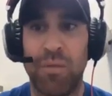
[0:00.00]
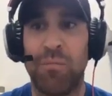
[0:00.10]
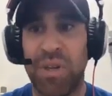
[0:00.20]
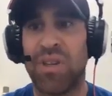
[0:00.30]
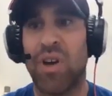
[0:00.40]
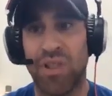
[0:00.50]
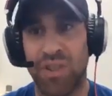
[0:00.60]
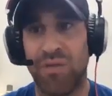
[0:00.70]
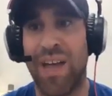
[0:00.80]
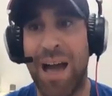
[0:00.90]
because
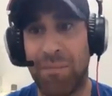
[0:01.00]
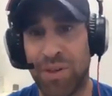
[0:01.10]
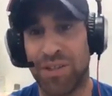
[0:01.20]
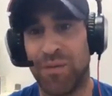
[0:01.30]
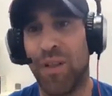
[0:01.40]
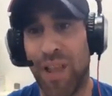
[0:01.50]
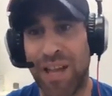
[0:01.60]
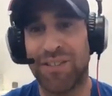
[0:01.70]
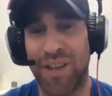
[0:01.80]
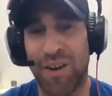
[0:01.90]
of that, because of the
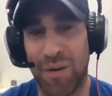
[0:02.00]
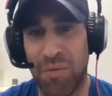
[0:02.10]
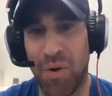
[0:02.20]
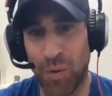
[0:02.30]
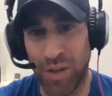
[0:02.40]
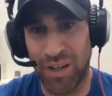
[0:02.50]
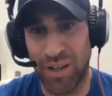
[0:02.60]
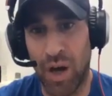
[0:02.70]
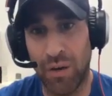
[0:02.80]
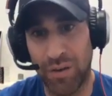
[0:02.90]
lifestyle component
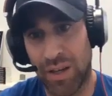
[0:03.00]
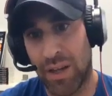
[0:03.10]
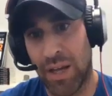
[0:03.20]
of it.